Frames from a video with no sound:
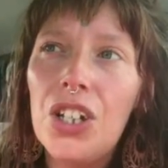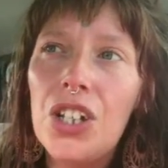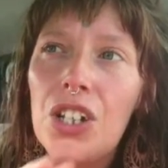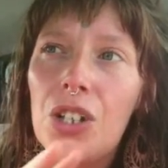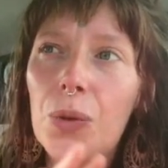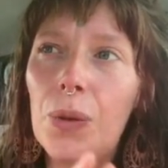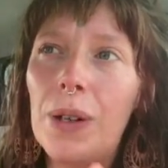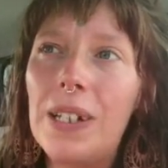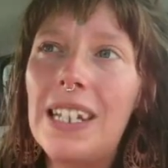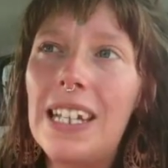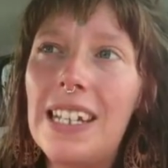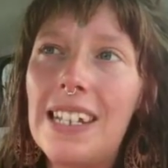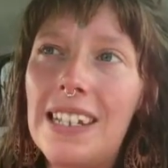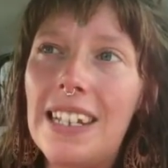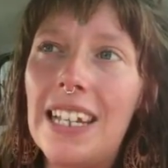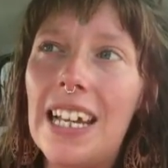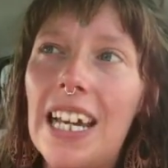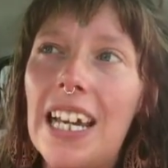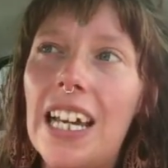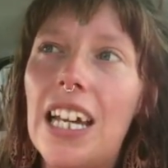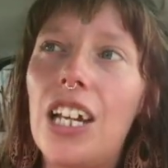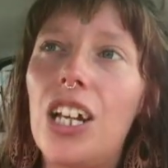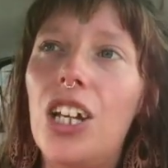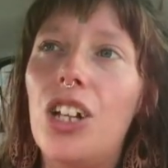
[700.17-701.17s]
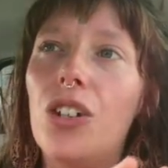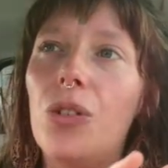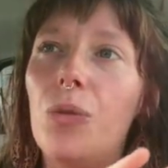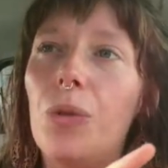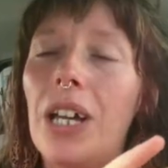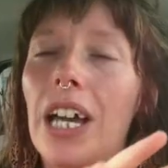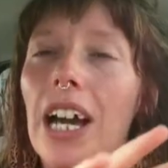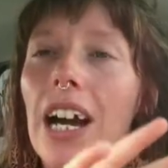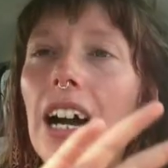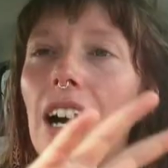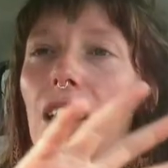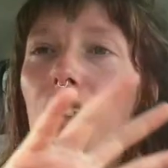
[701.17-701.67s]
So as I say, you know,
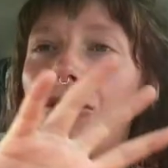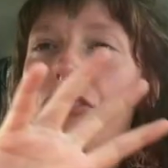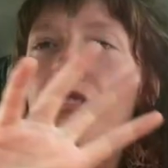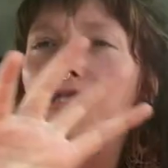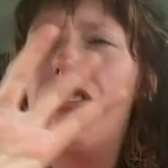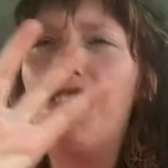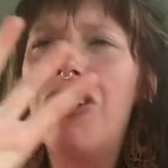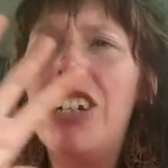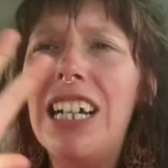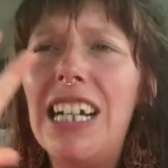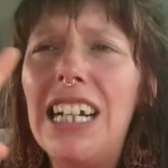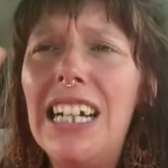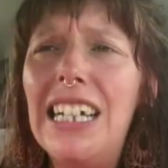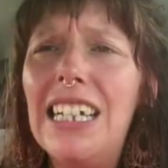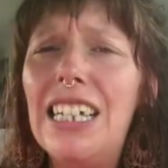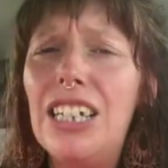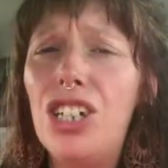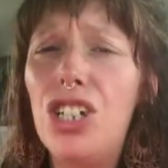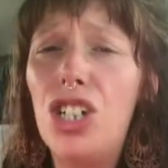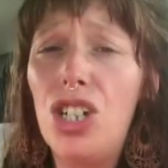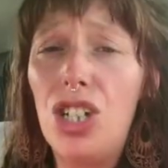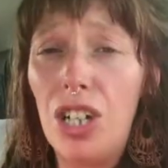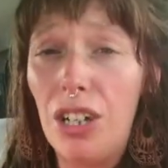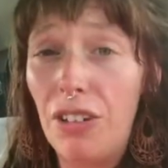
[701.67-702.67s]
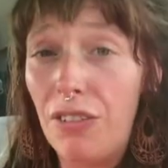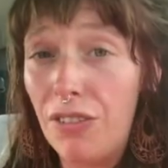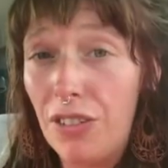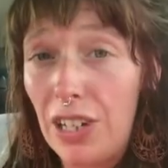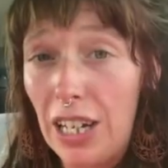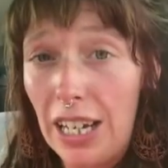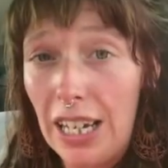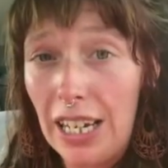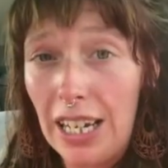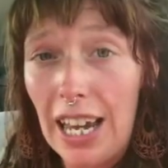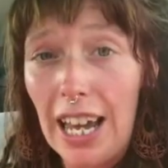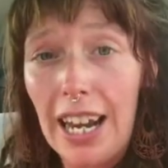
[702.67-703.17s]
we are really
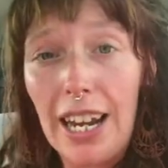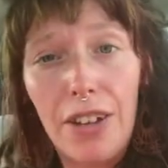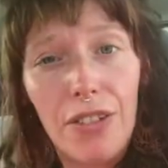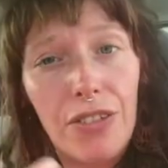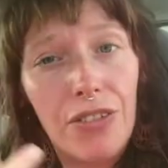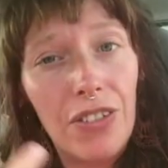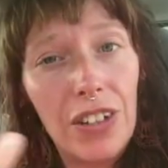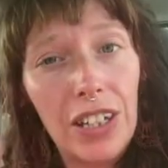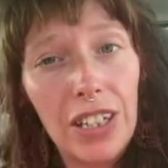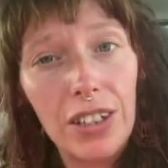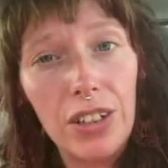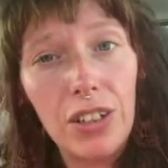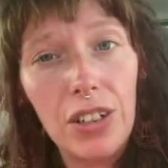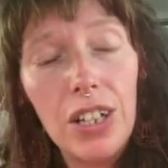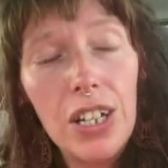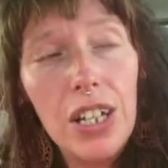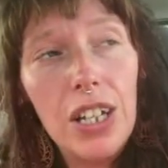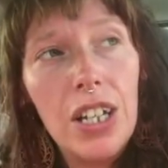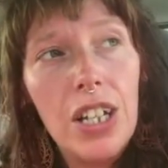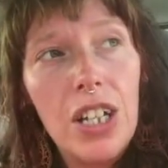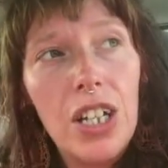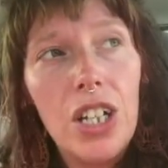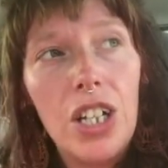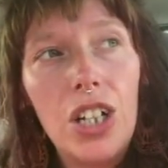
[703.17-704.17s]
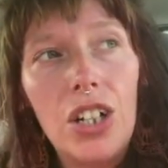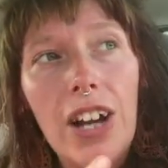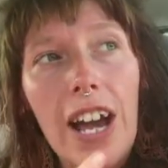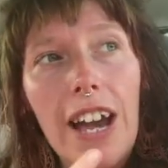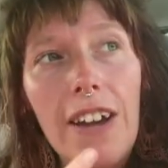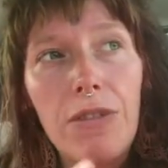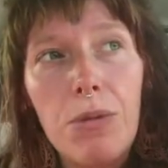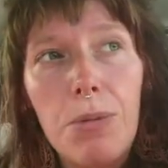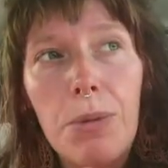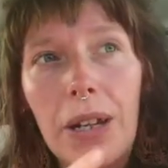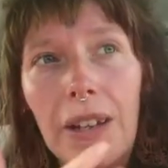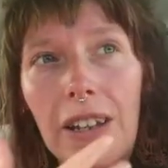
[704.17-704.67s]
shifting, and I feel, you know,
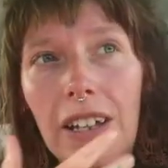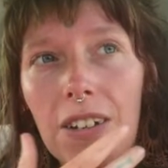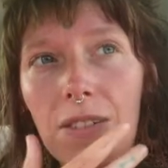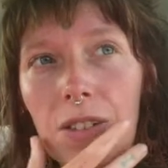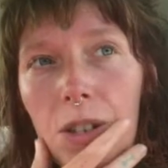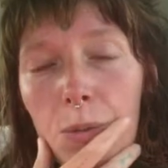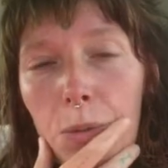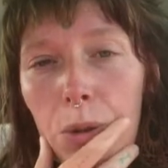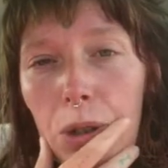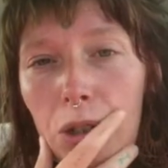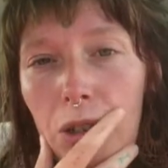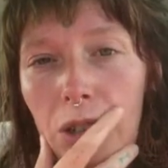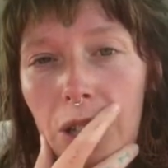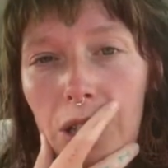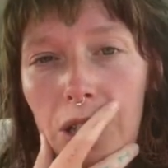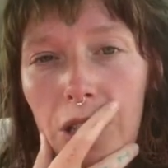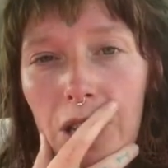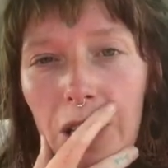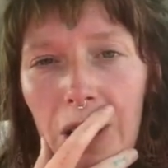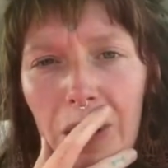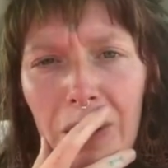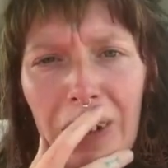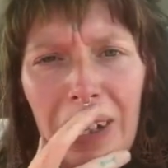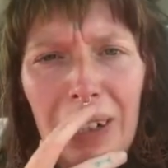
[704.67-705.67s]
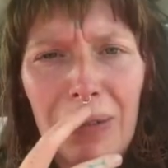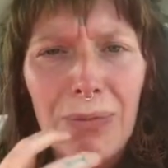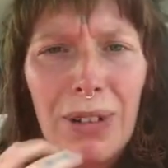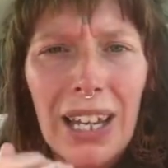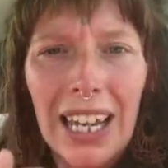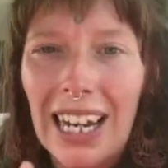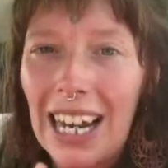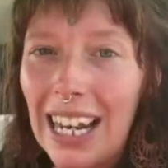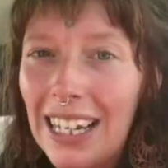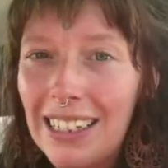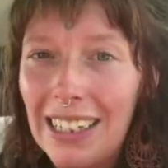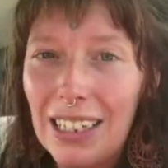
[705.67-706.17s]
everybody that I've spoken to, and I'm
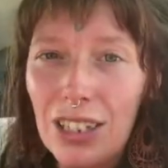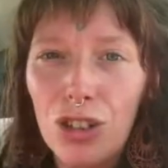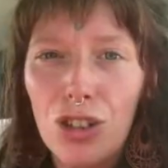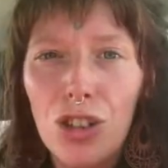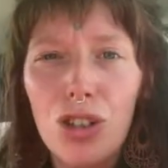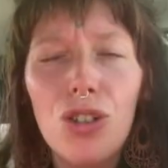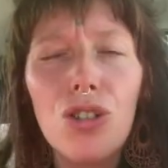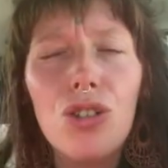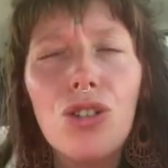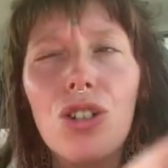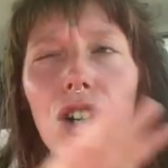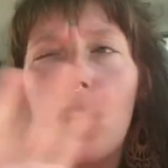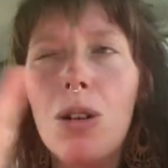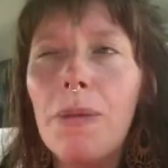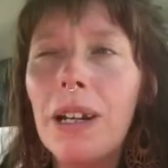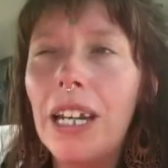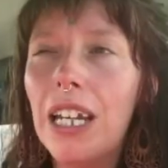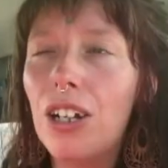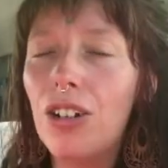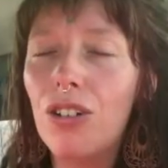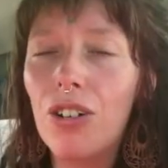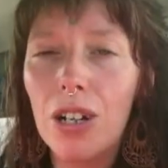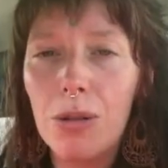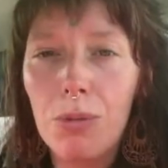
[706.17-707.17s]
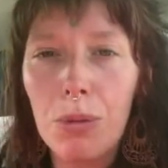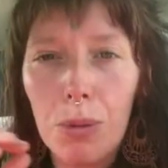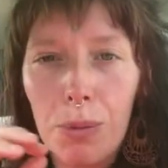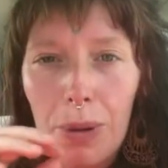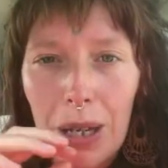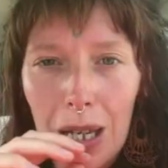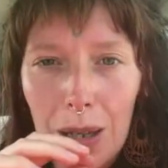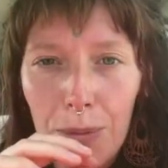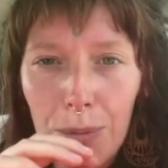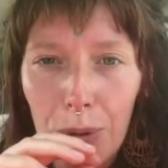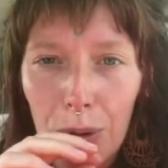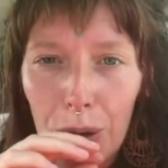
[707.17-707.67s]
connected to so many incredible
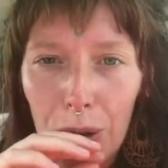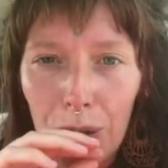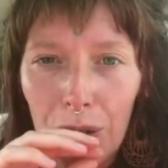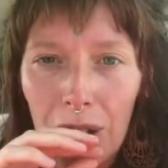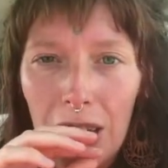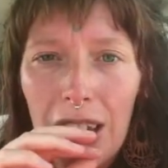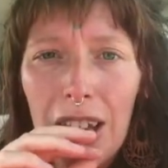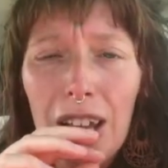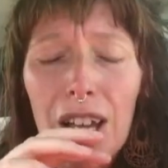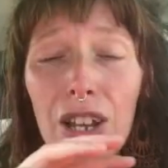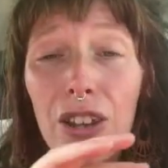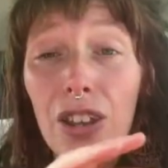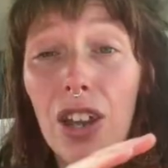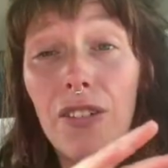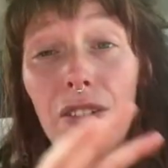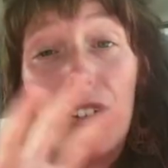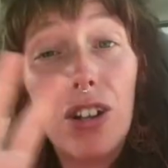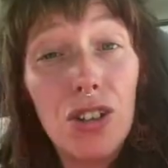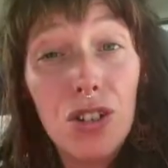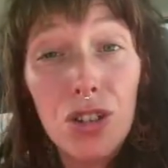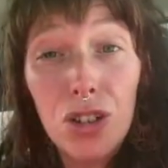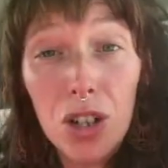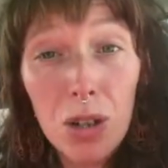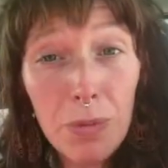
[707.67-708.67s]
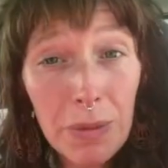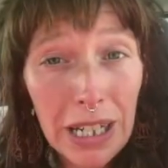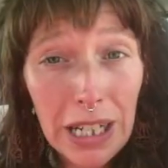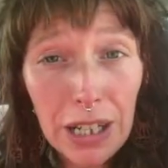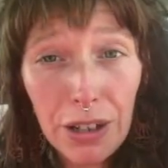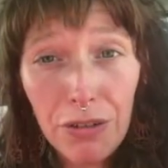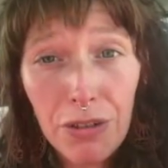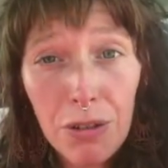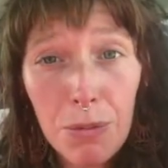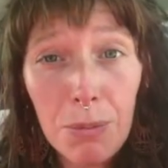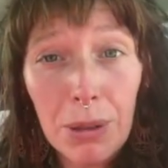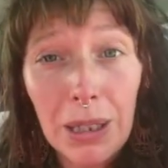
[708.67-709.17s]
people that have got so many
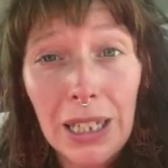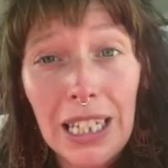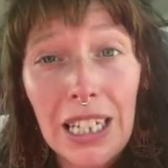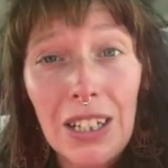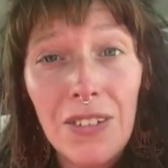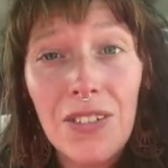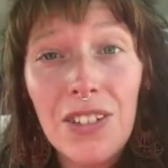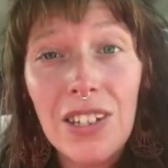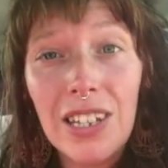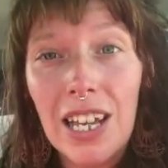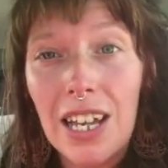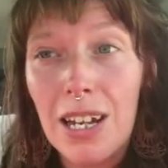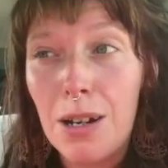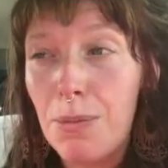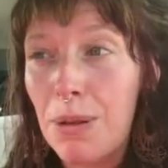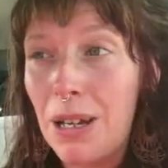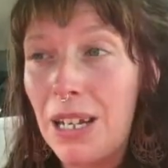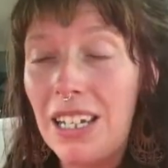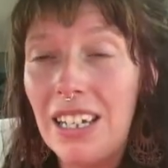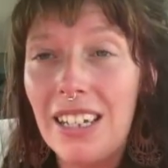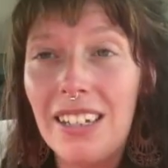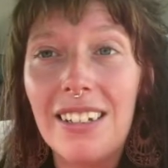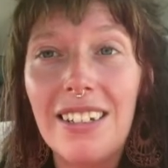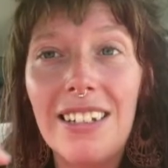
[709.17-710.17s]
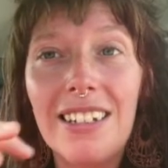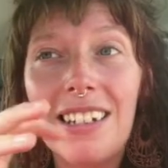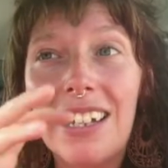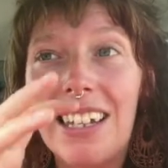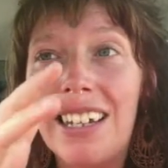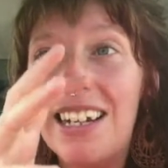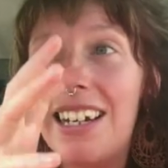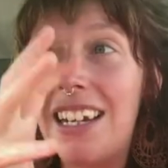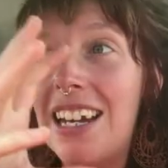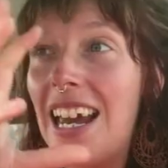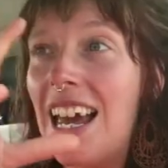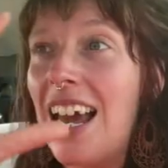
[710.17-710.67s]
different beliefs and opinions
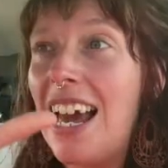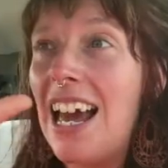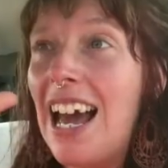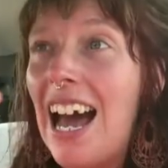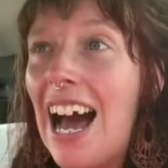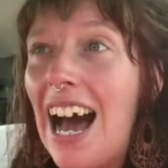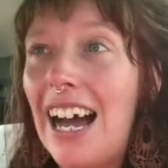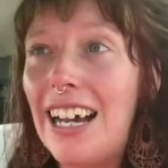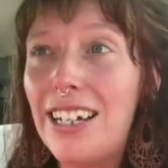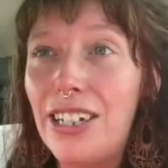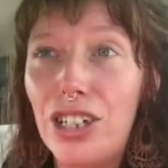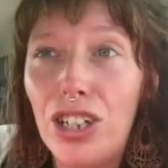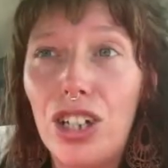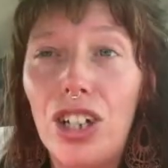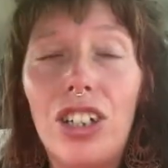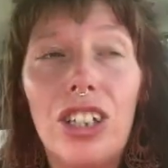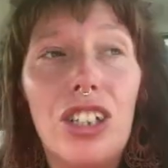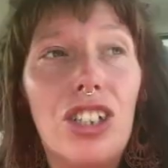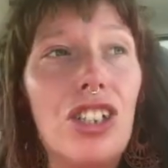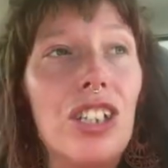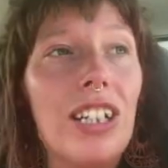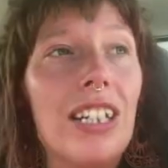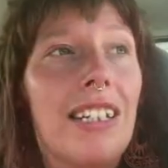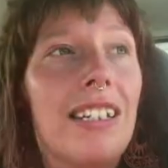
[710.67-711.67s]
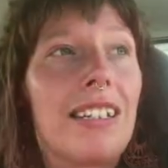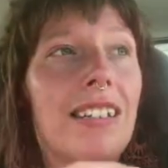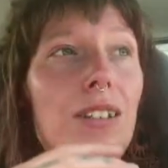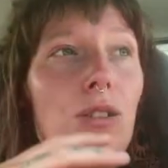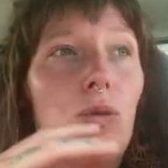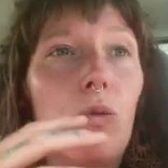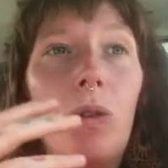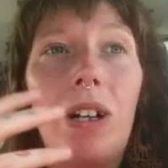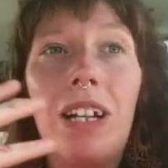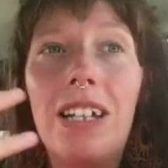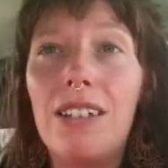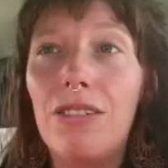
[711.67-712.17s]
and ideologies
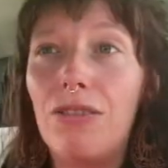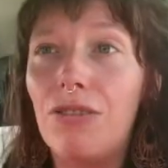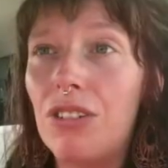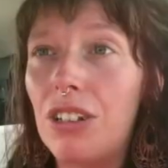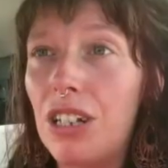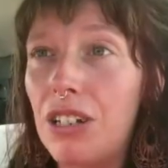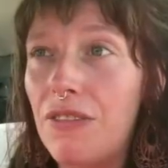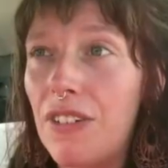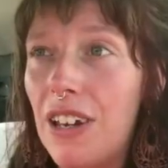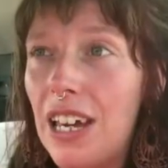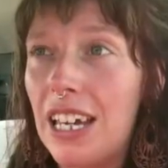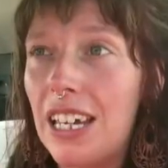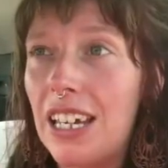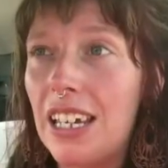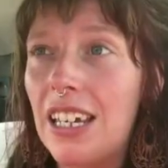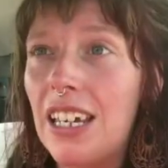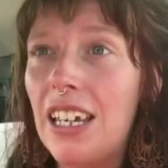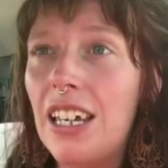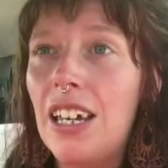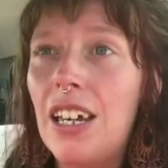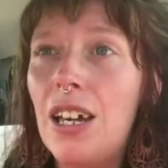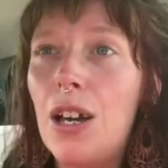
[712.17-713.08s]
and ways of living,